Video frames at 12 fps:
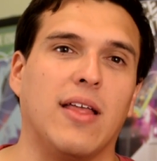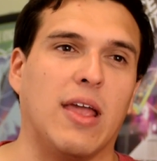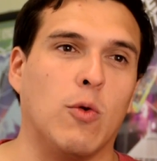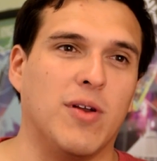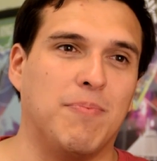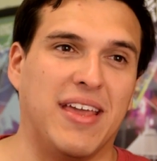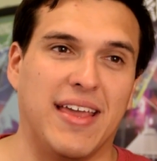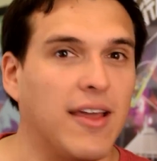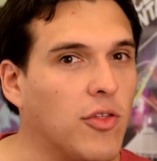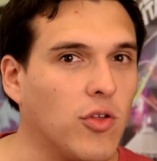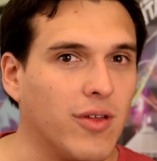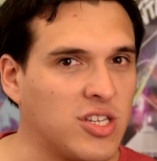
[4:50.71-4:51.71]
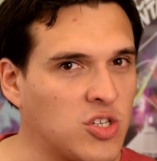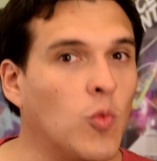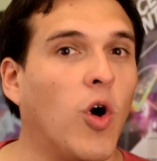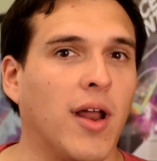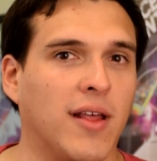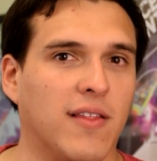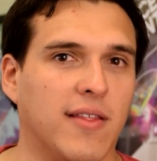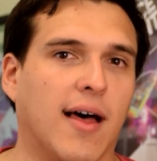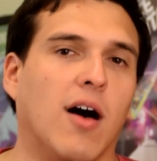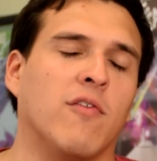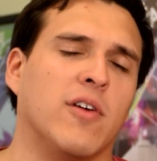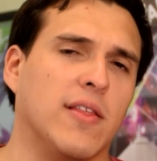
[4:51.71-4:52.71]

it would be either the Swan and the Dolphin.